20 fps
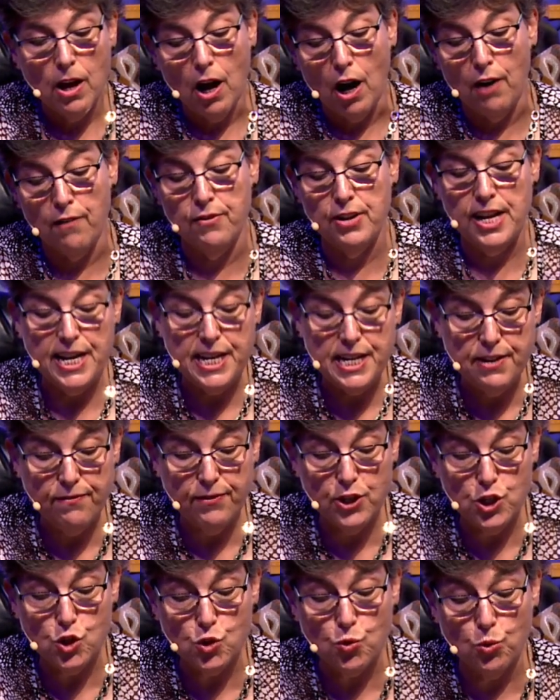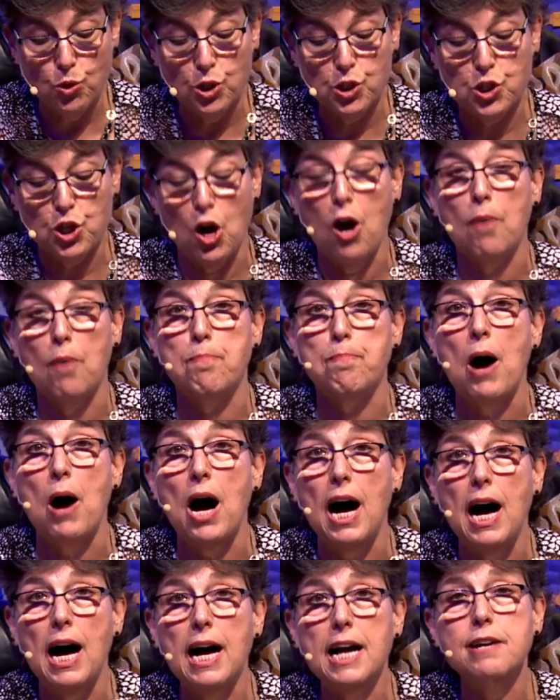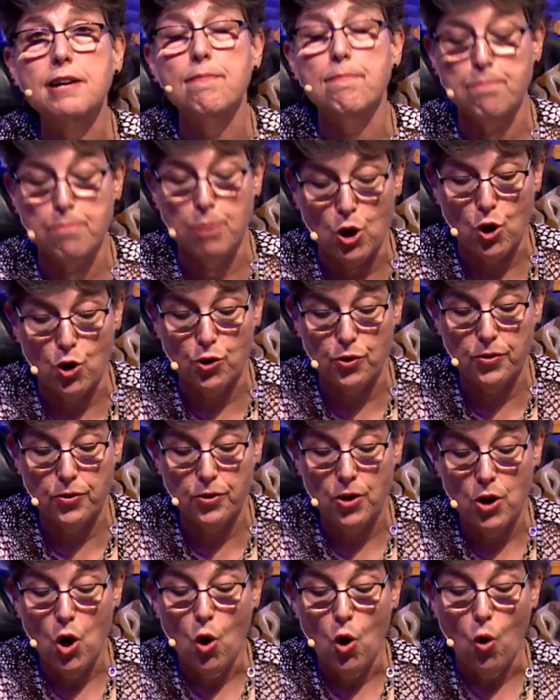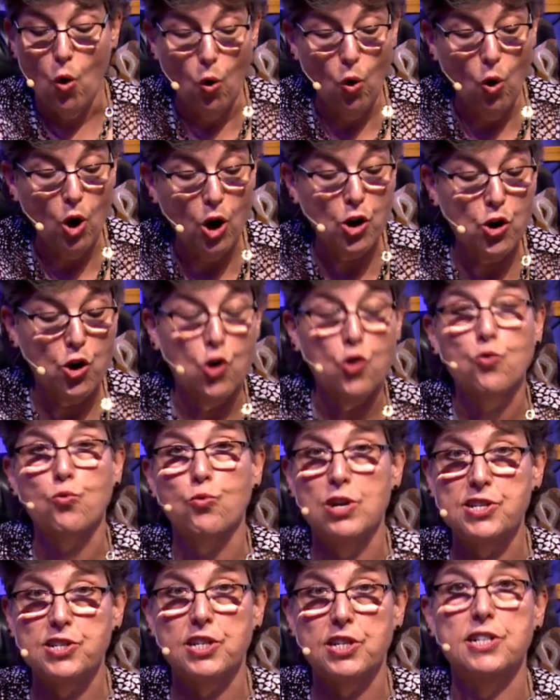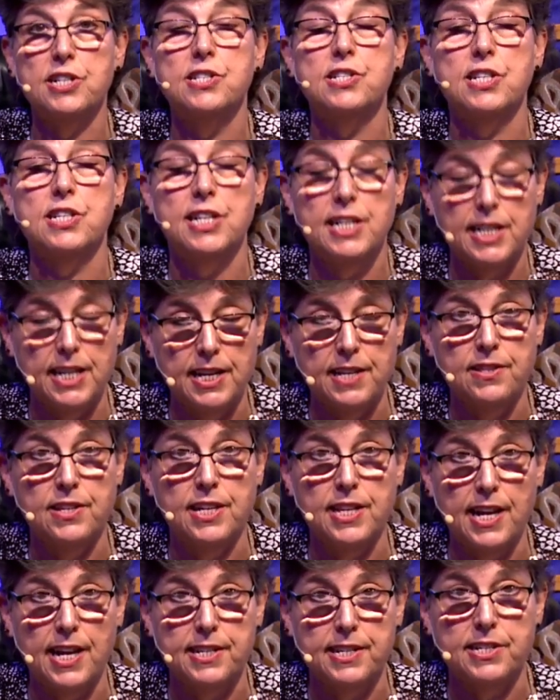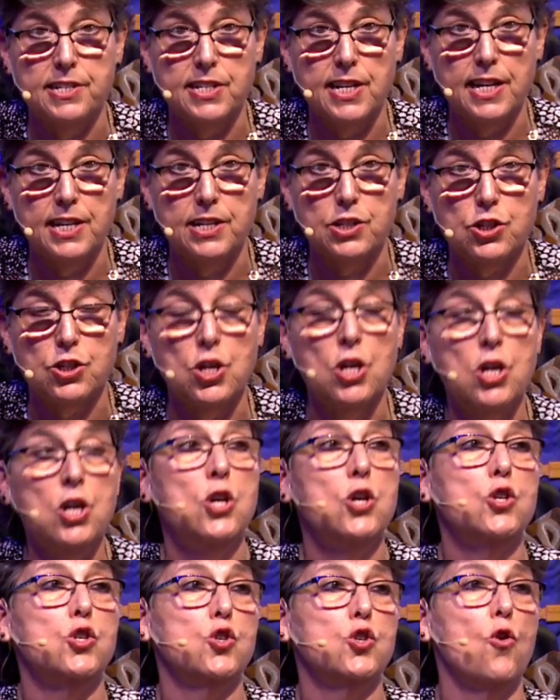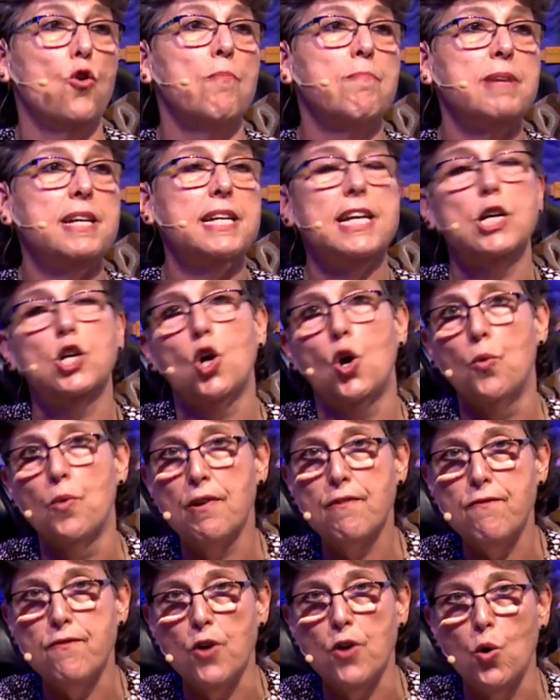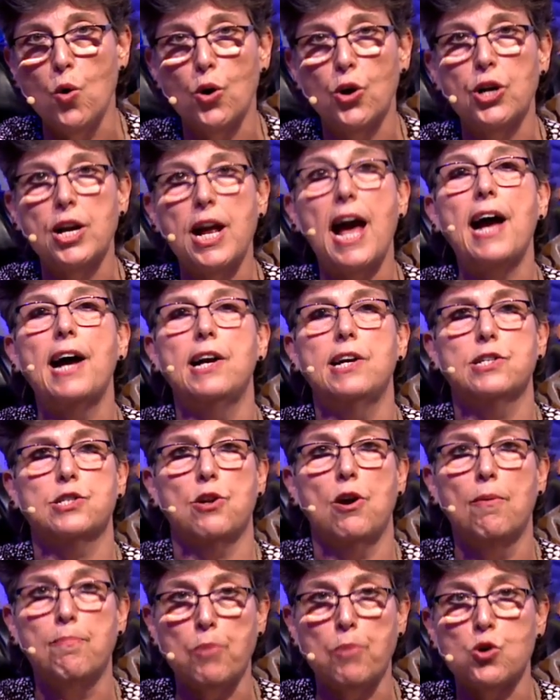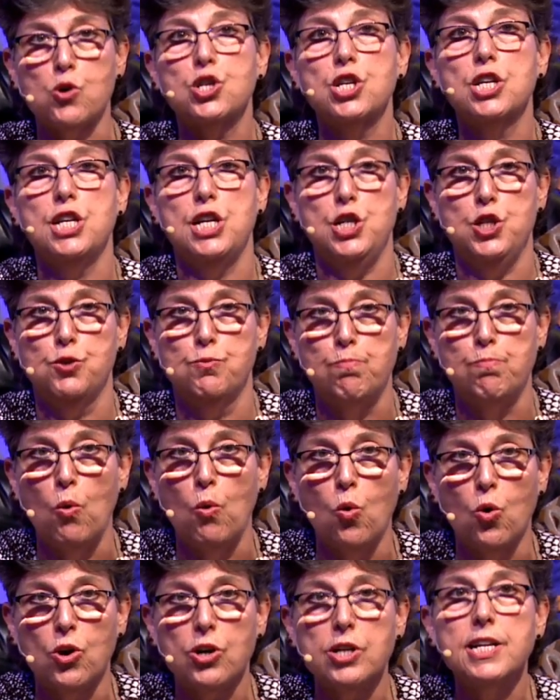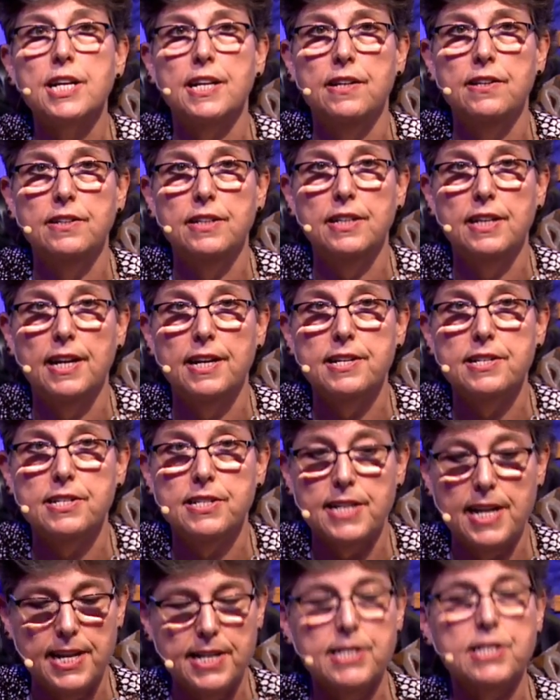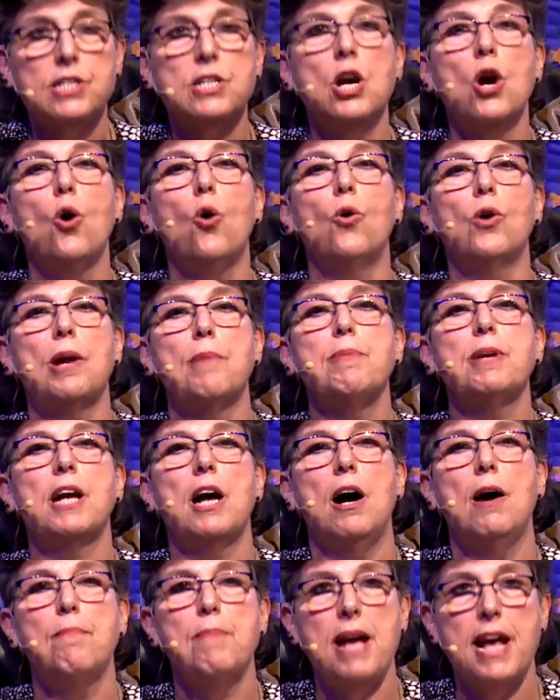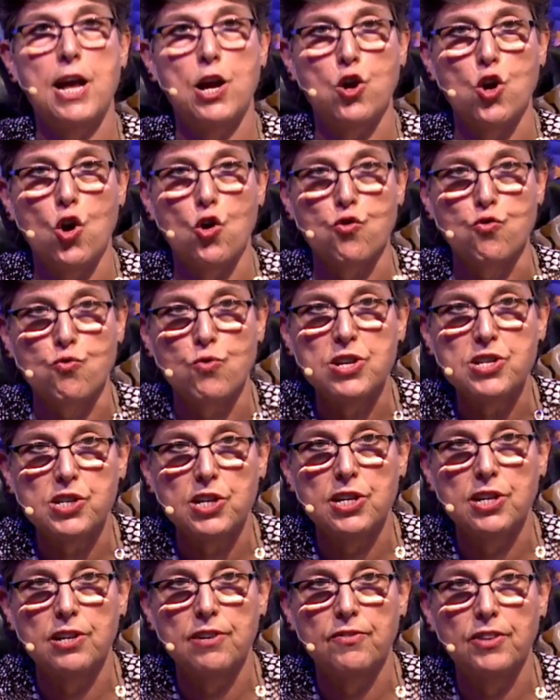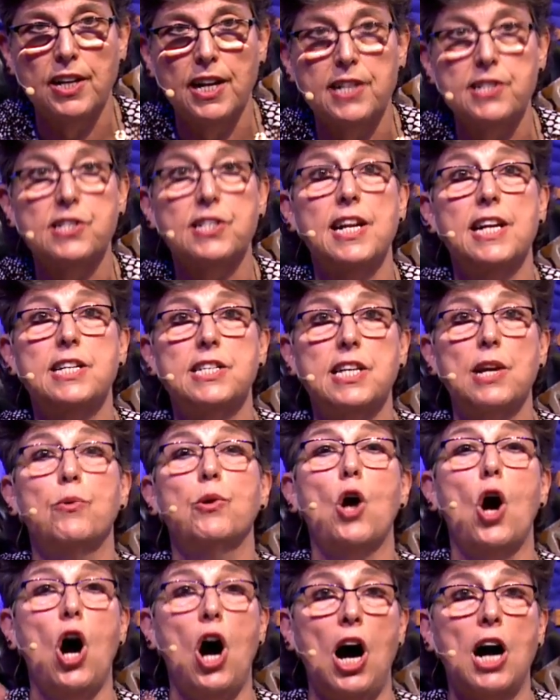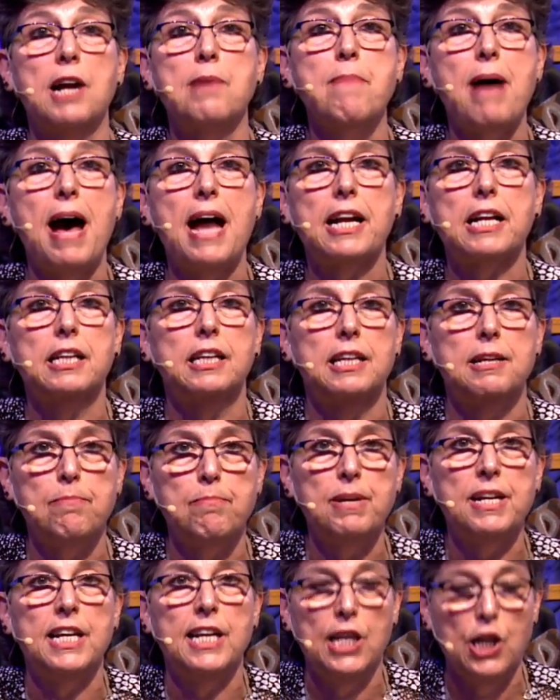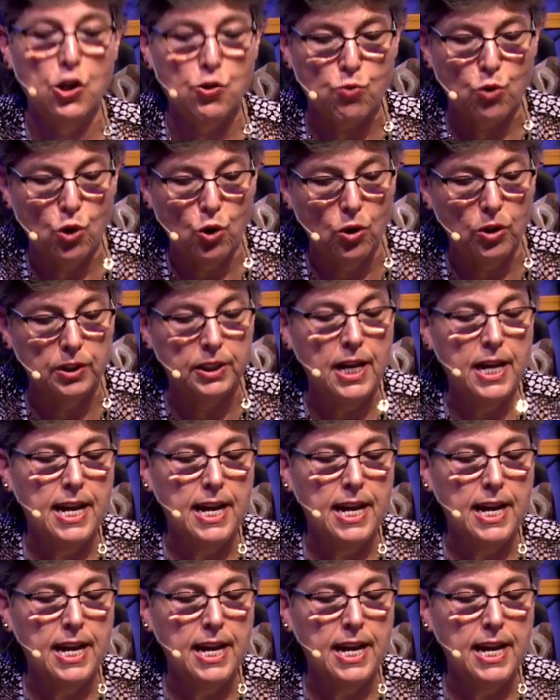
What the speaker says: of individuals upon birth or residency in the United States. So meaning going forward, as a person is born in the United States or they become a resident of the United States, they would automatically be enrolled